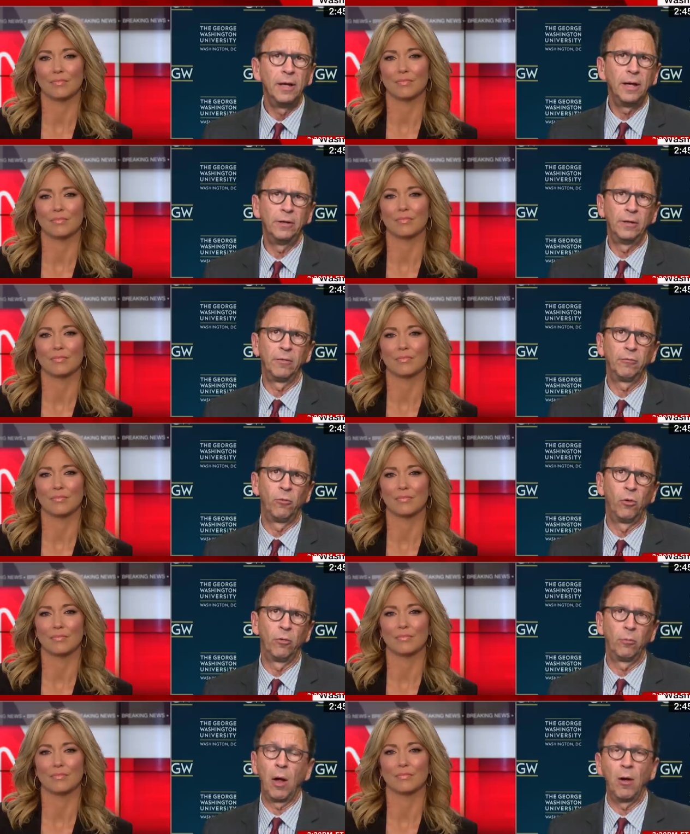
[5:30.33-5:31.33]
Speaker 1: and
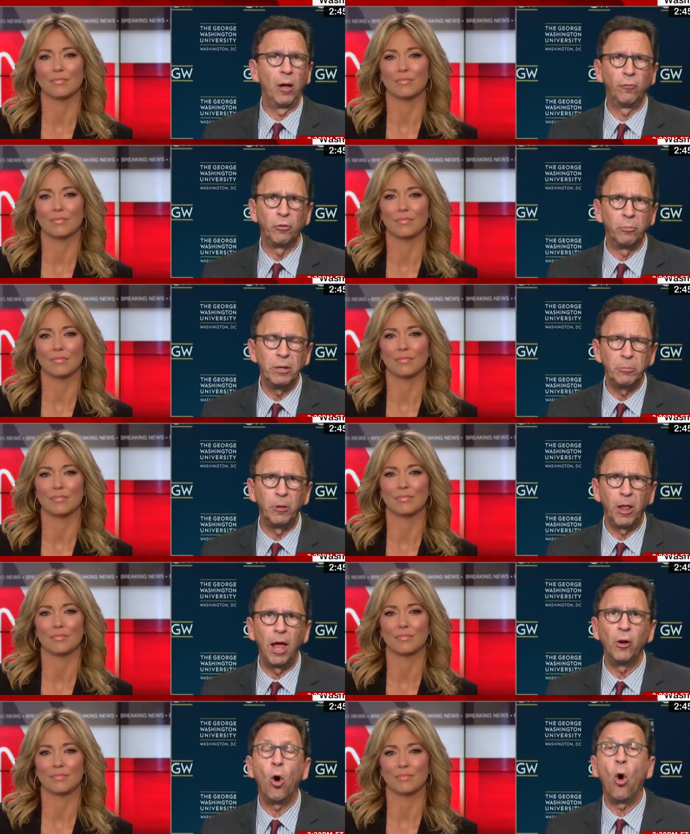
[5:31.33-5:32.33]
therefore for people
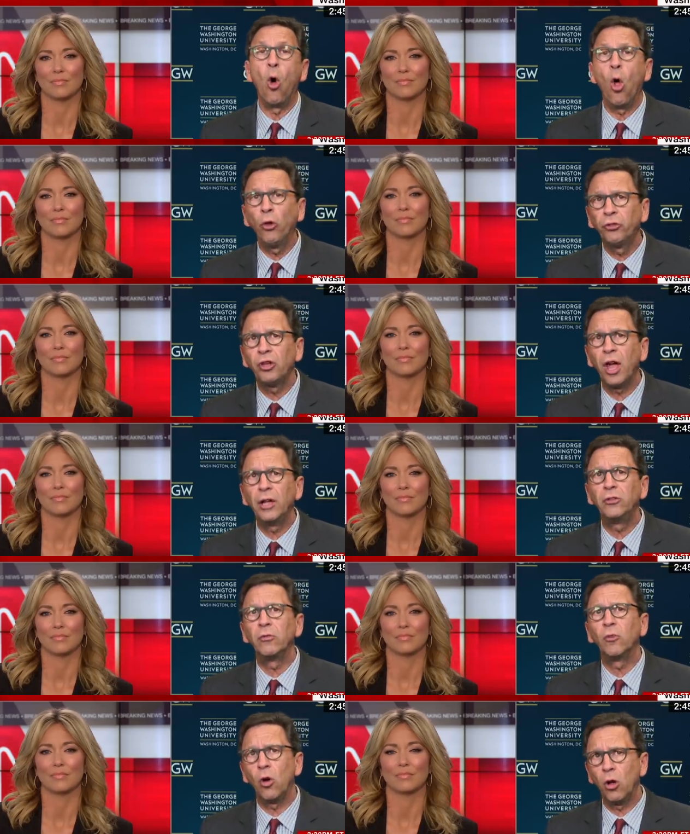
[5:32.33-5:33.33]
on all sides
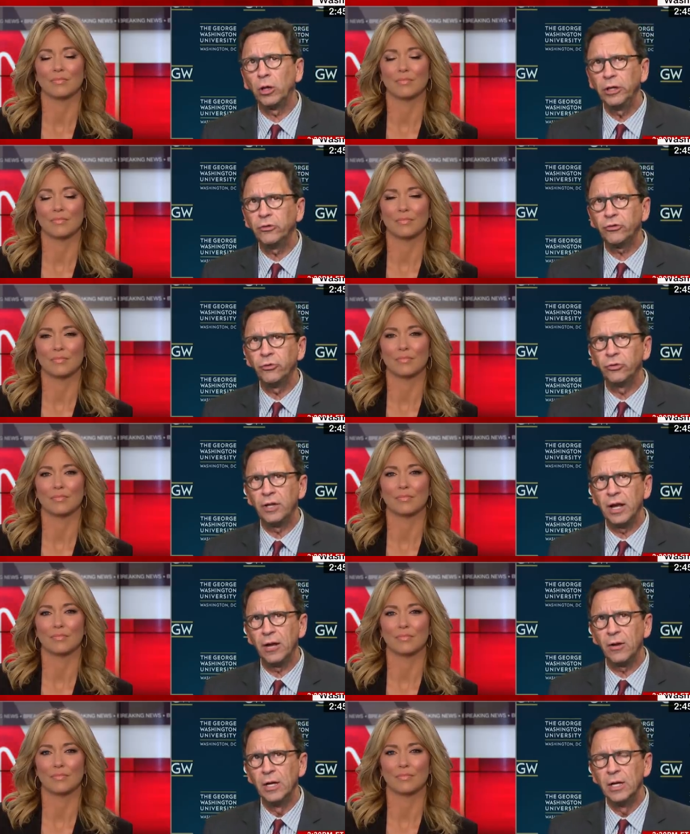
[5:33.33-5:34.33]
of all issues
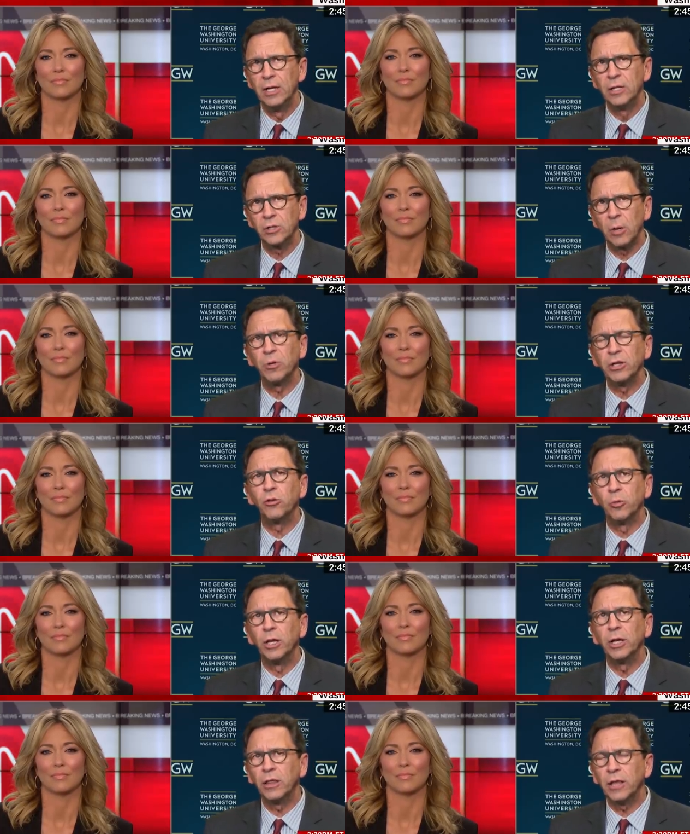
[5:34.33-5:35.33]
now, something to
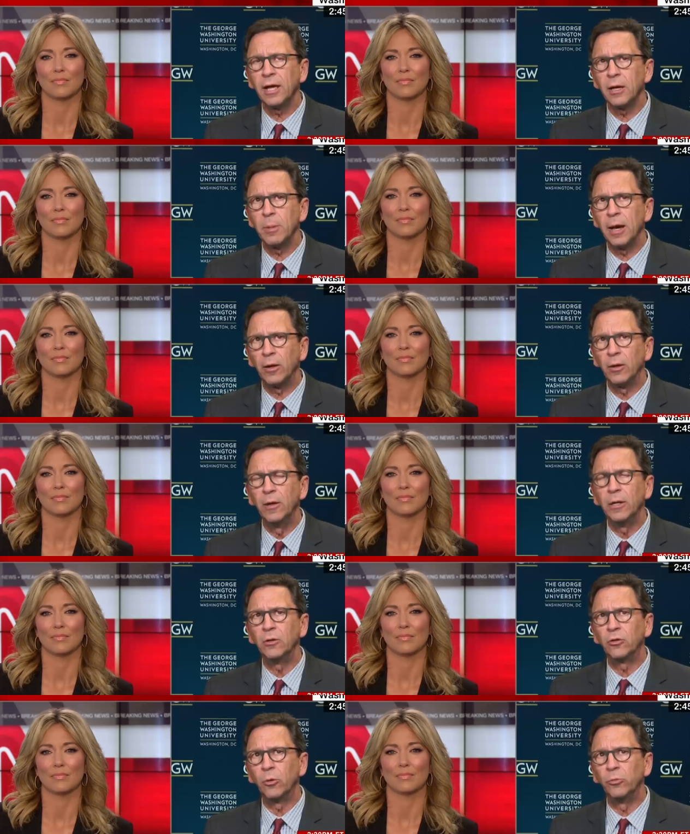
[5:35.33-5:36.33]
really think about
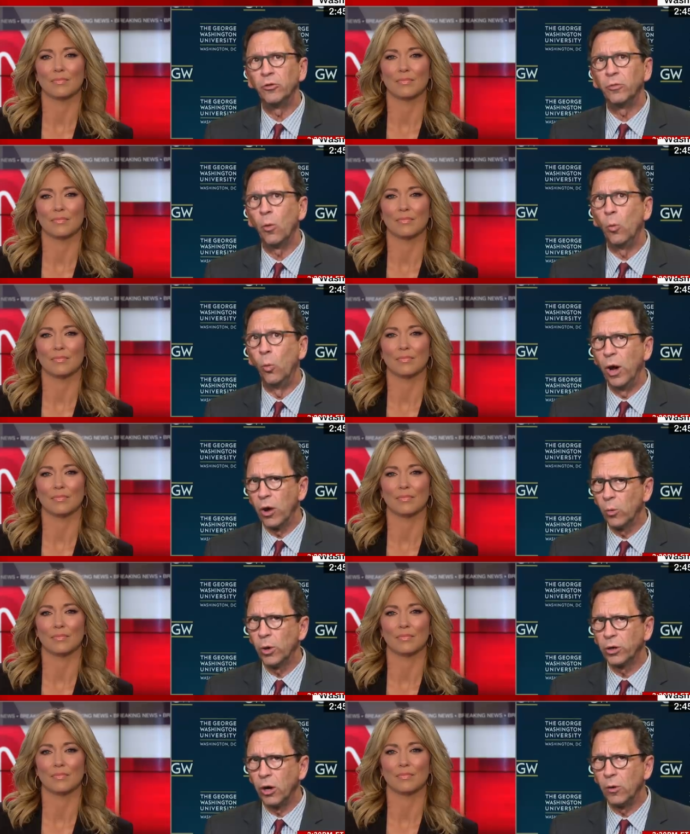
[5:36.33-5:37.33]
in terms of where
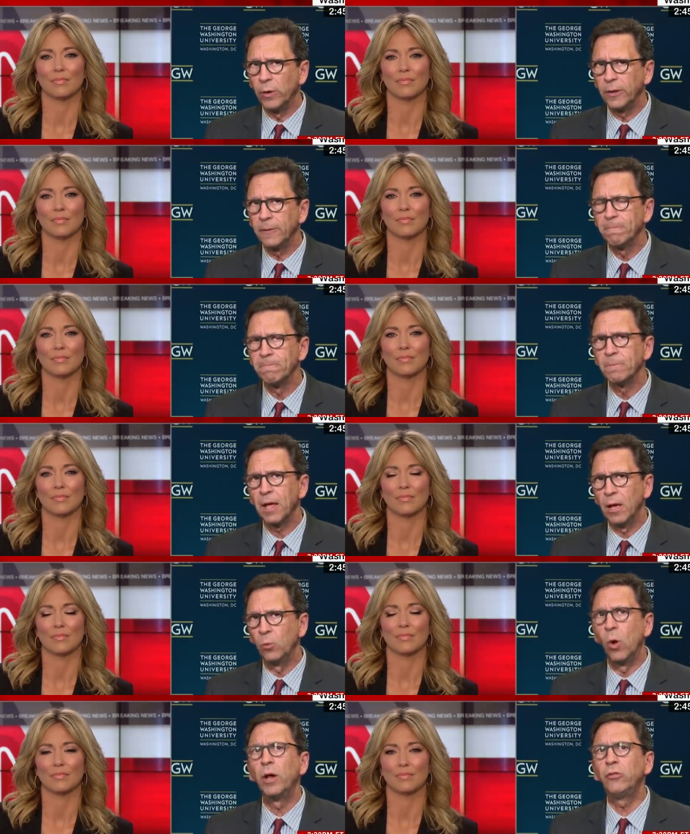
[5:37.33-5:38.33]
we're going
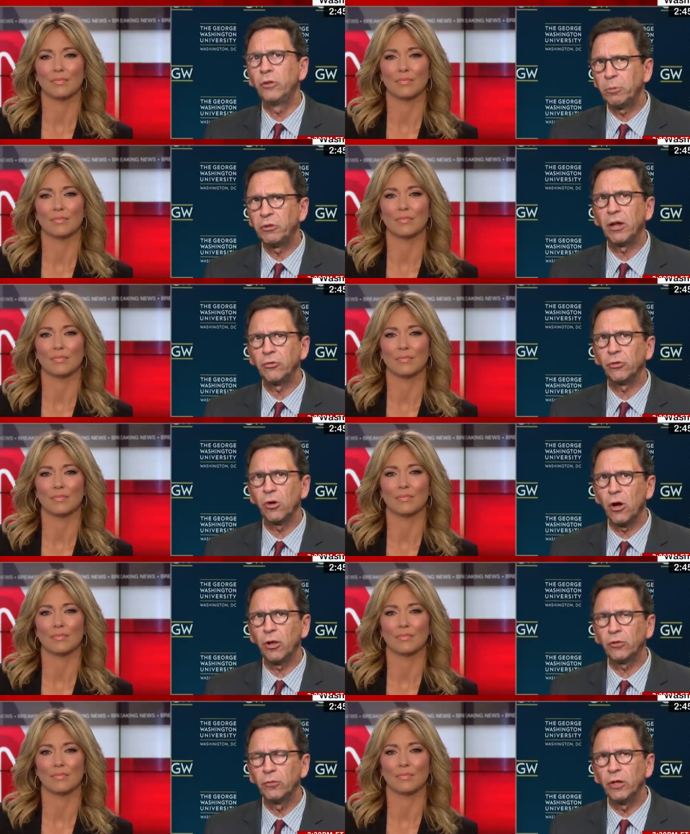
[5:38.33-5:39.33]
and what is the potential
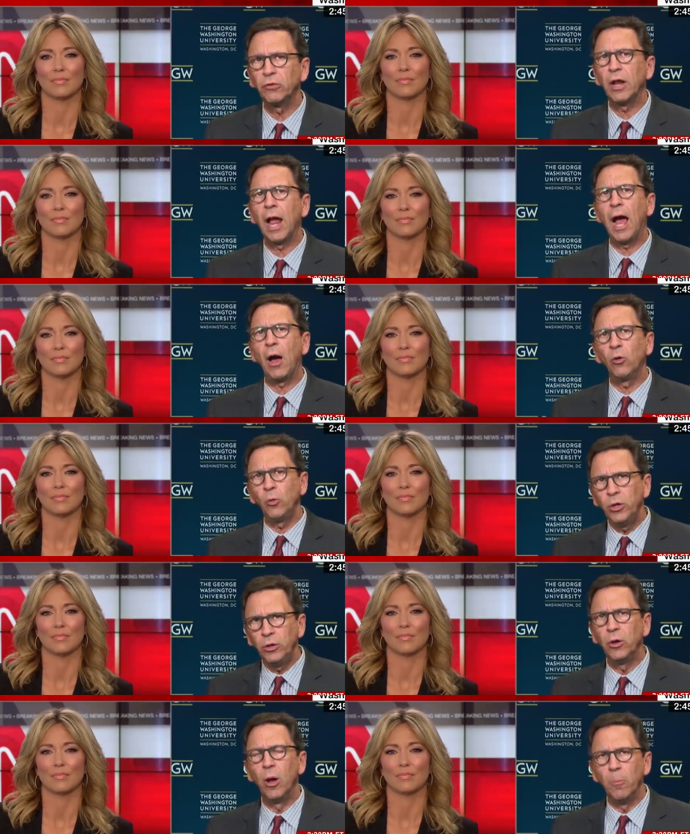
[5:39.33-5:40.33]
cost of this and how do
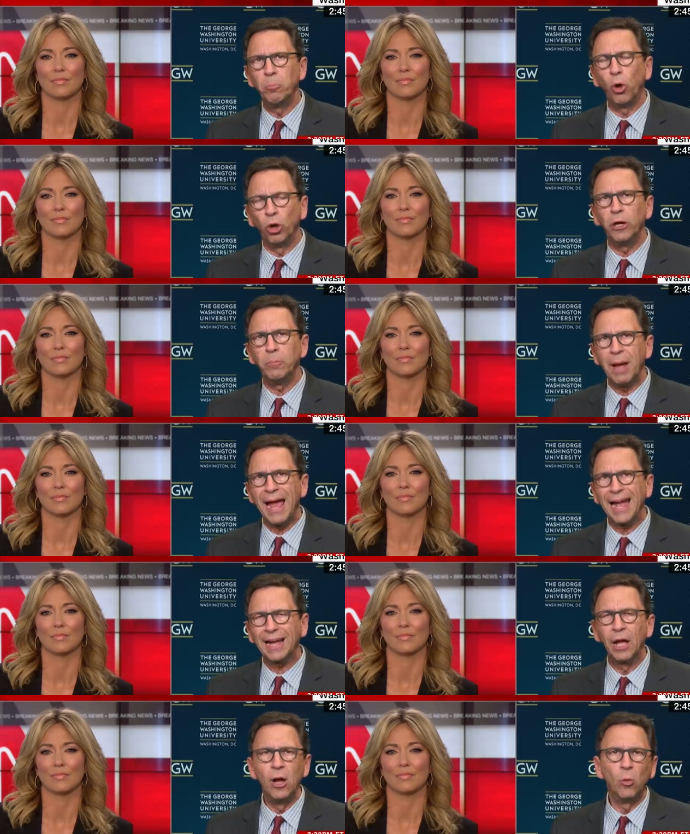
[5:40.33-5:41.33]
we pull it
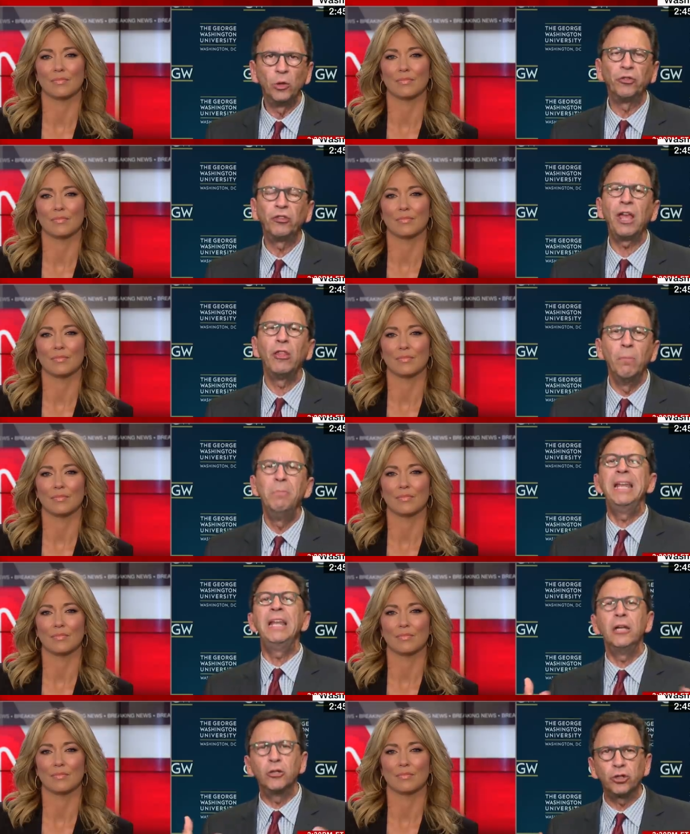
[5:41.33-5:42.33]
back. Well, to say the
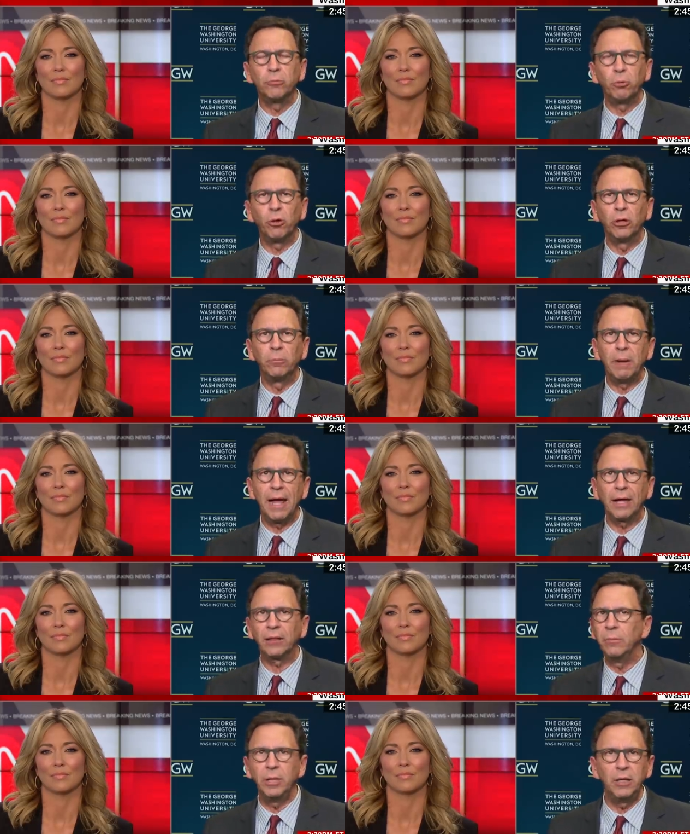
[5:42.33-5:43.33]
media should pull it
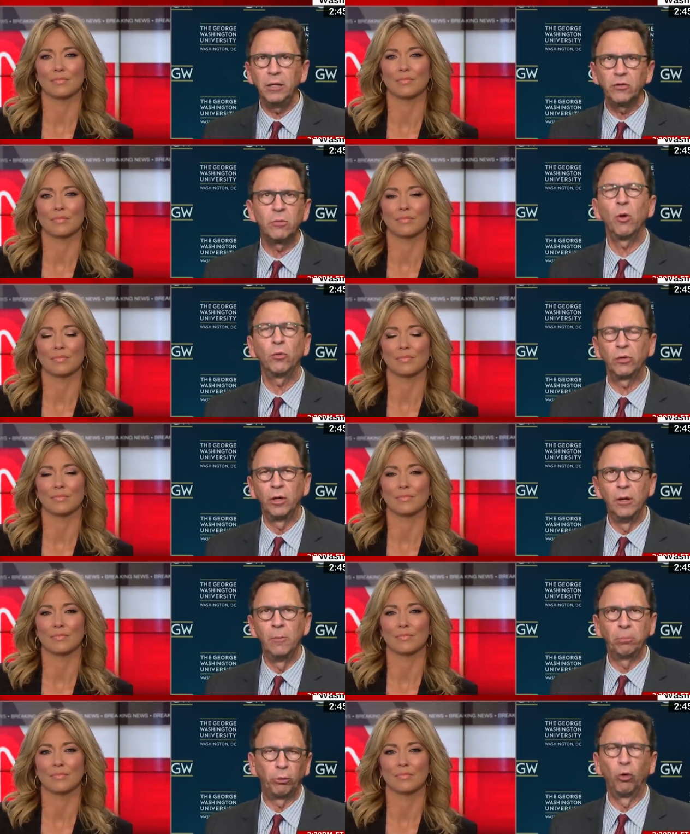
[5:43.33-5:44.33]
back, the media is the most
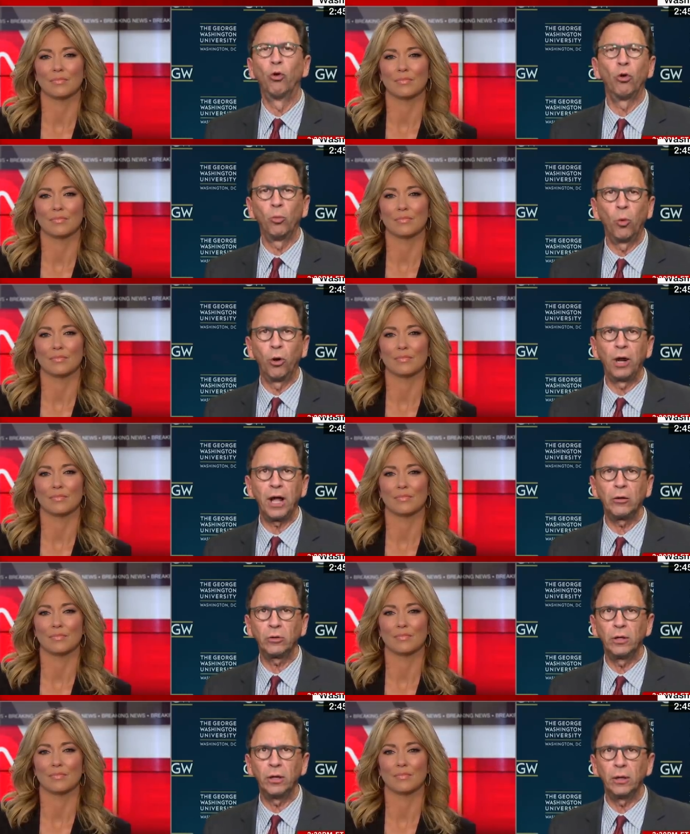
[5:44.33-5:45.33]
plural word
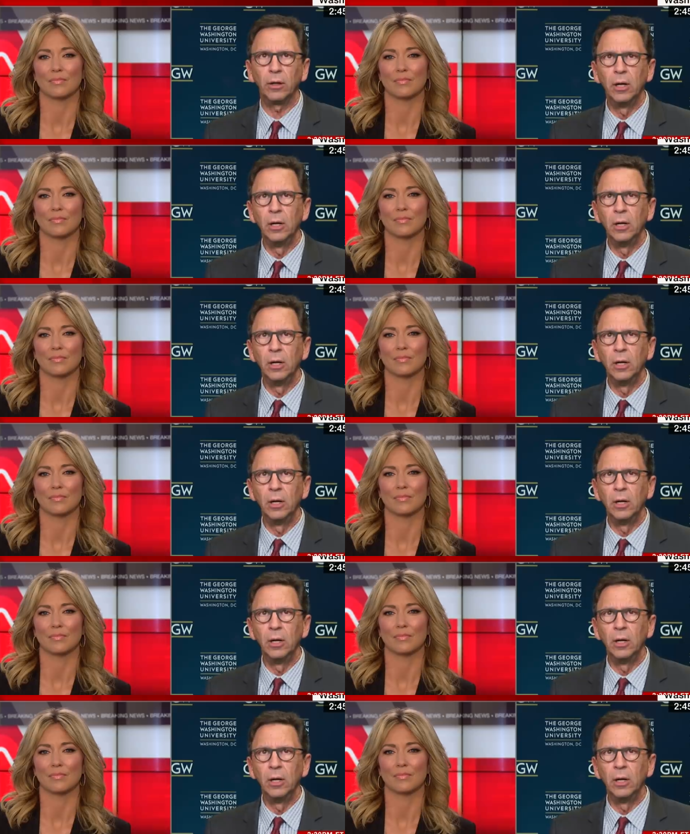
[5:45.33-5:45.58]
out there,